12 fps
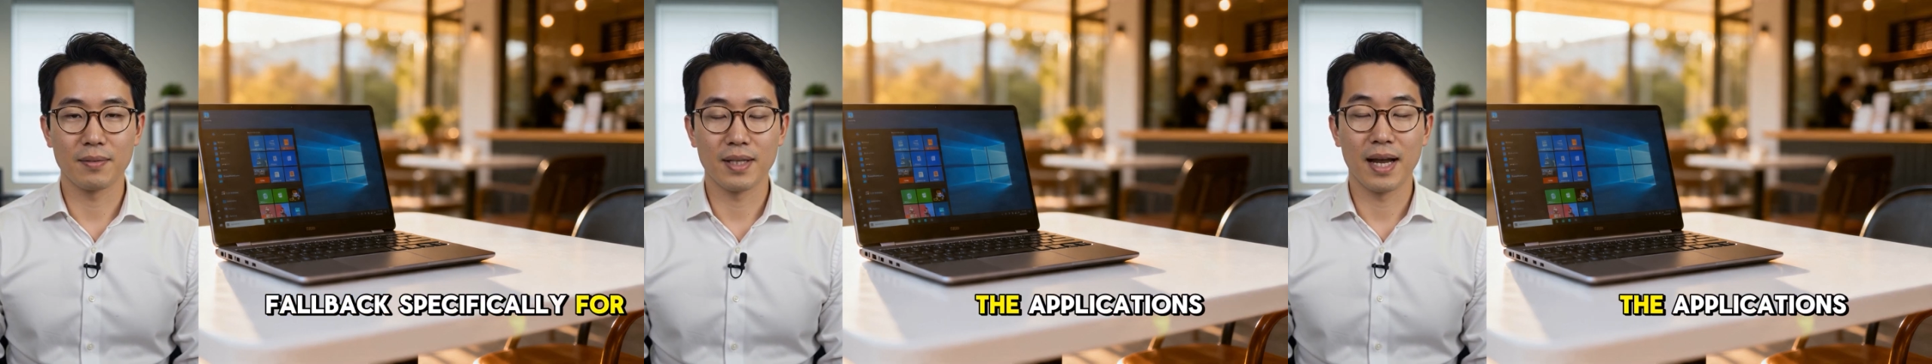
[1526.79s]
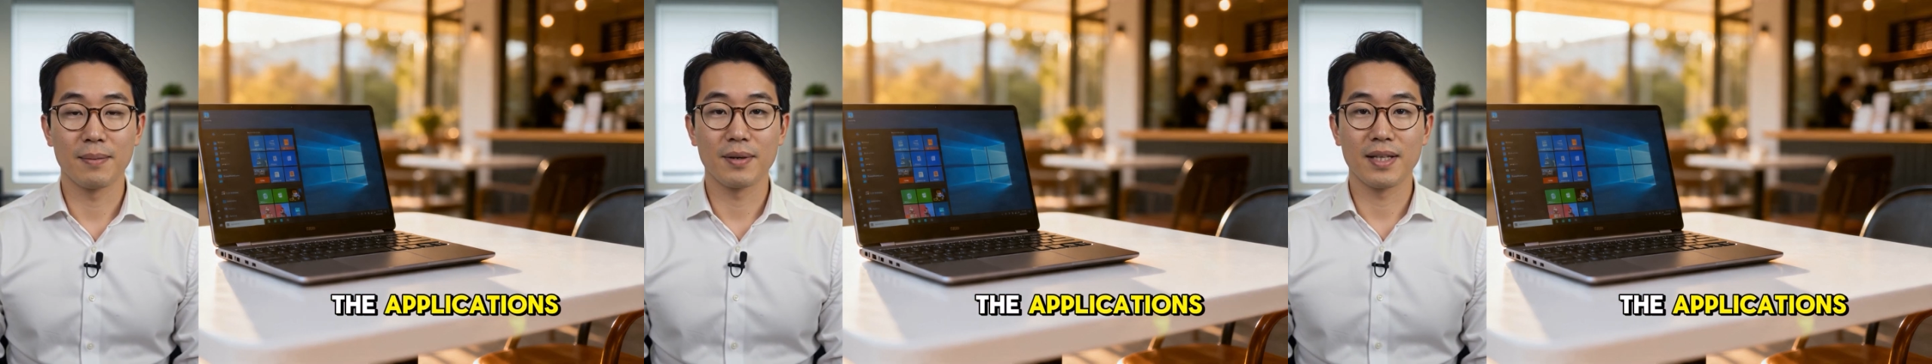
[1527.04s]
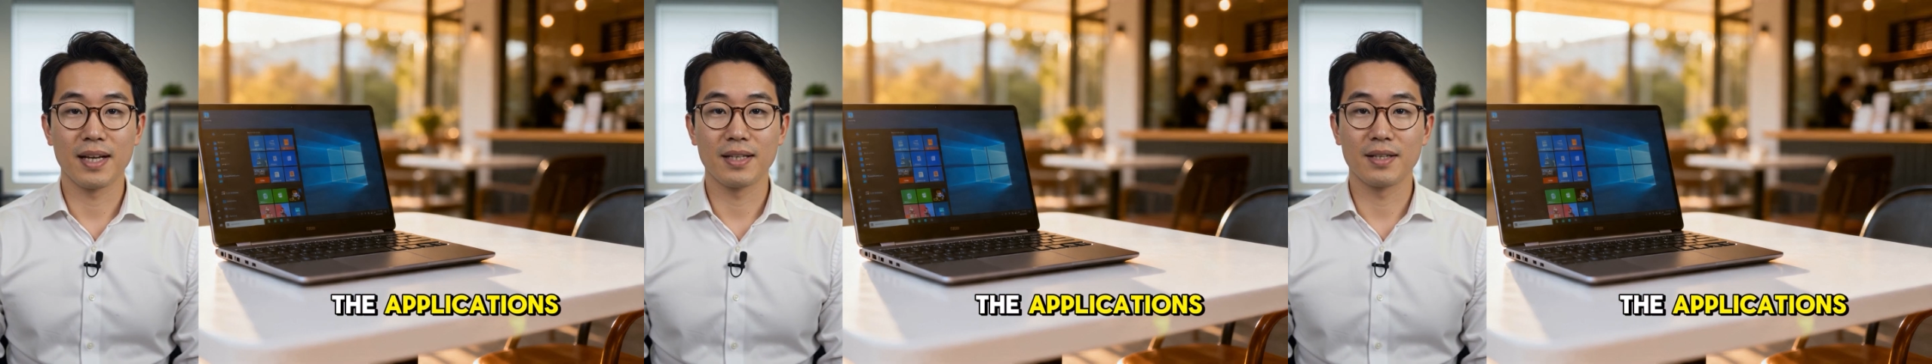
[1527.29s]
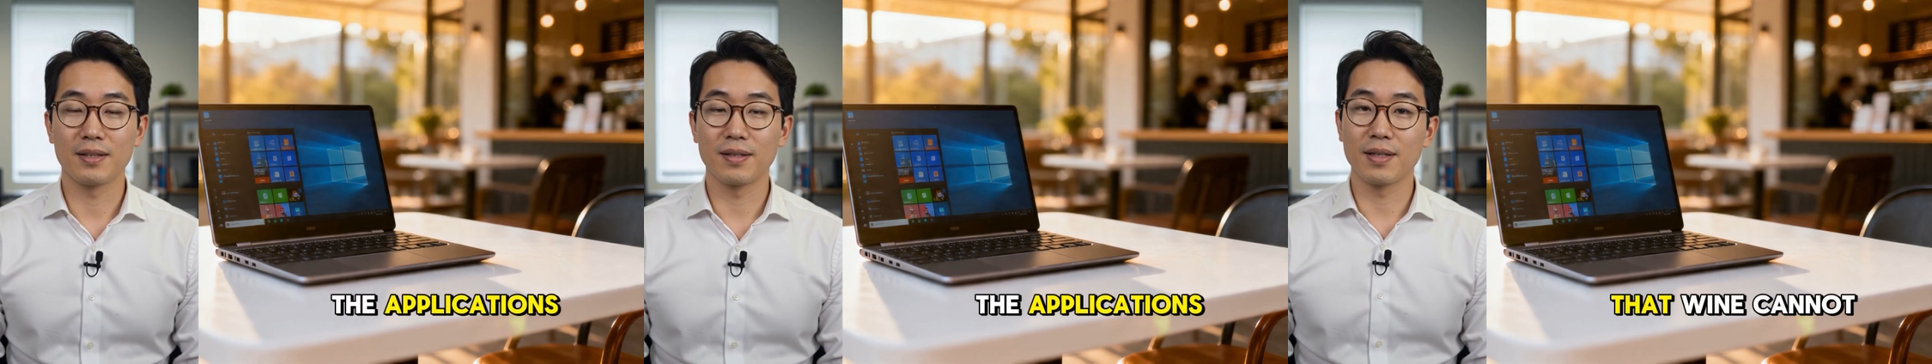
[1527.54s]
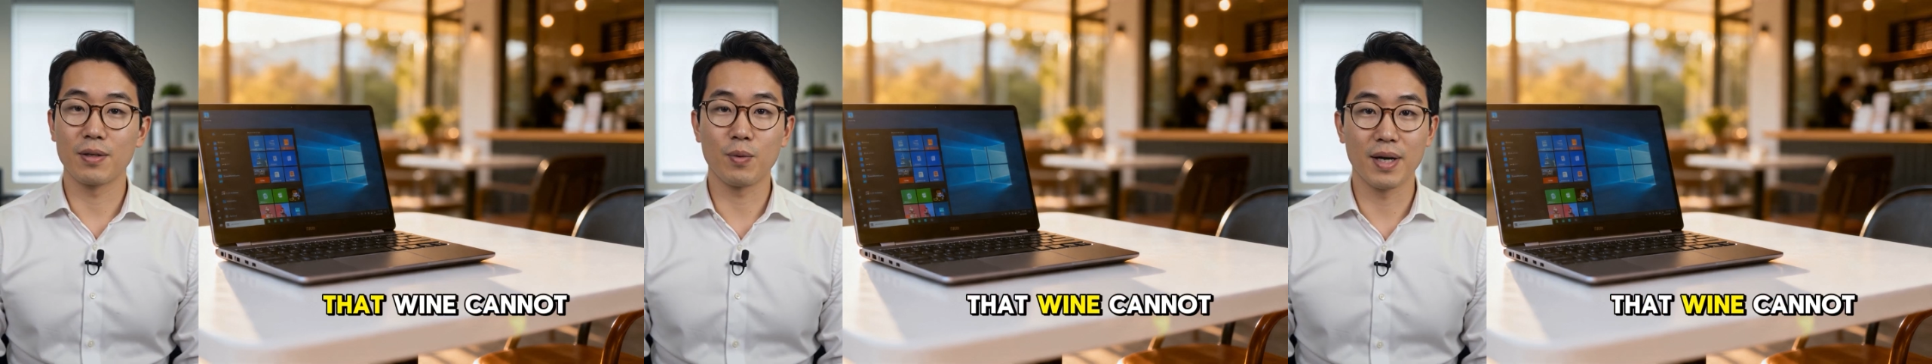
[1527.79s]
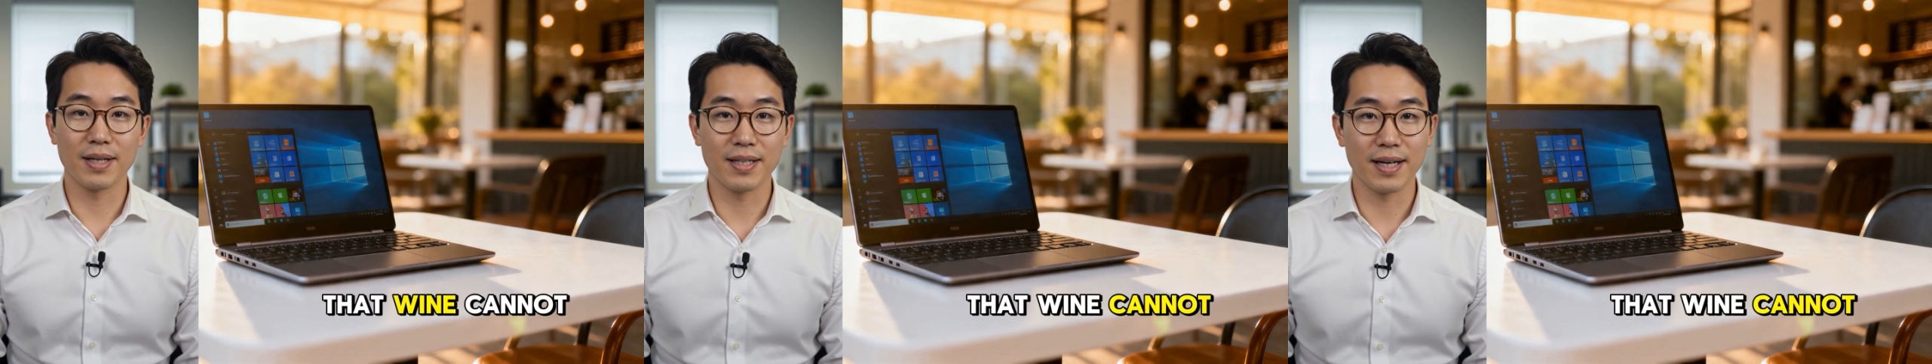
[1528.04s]
for the applications that
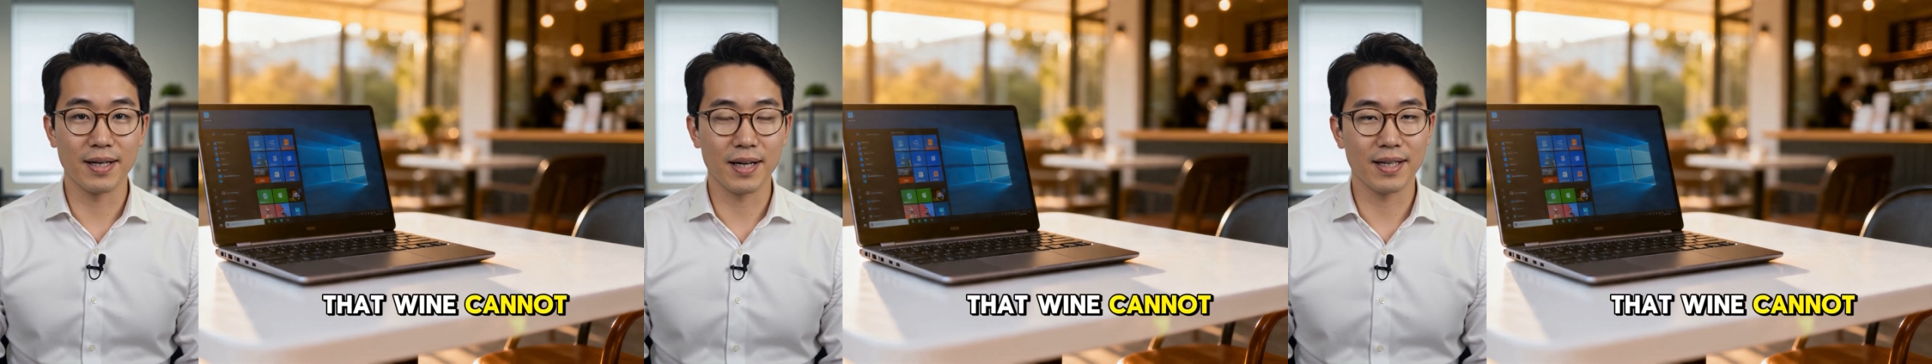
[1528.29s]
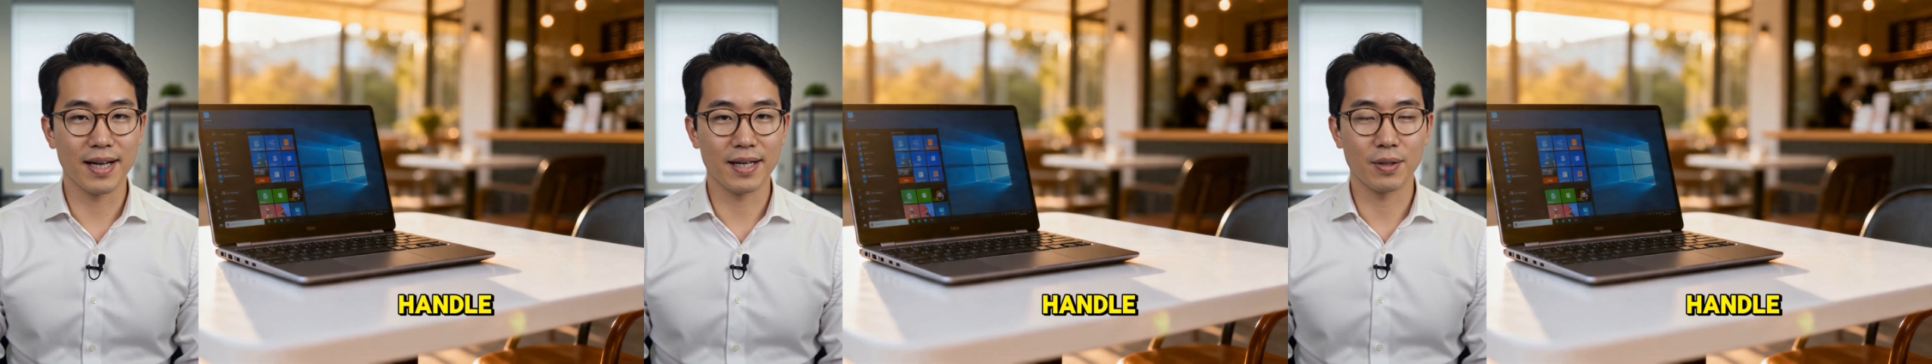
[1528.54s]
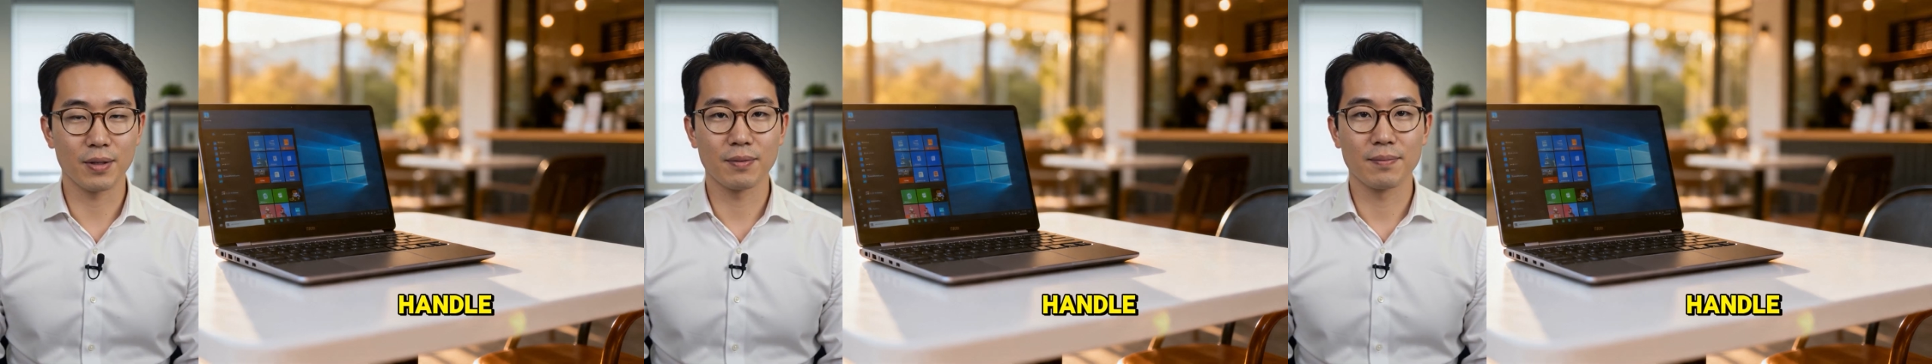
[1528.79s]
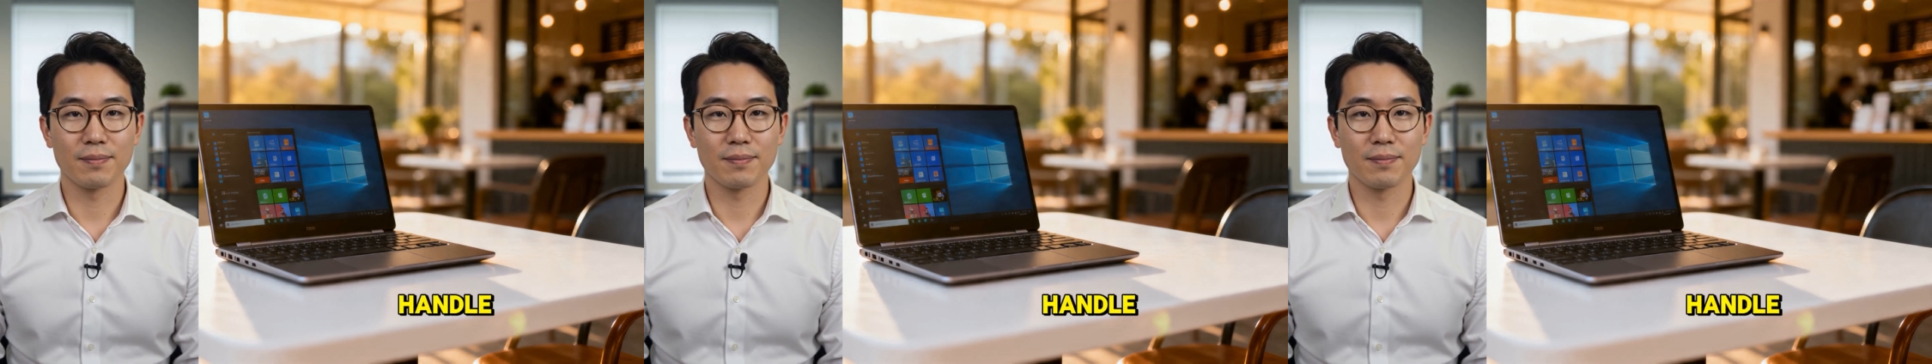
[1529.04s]
Wine cannot handle.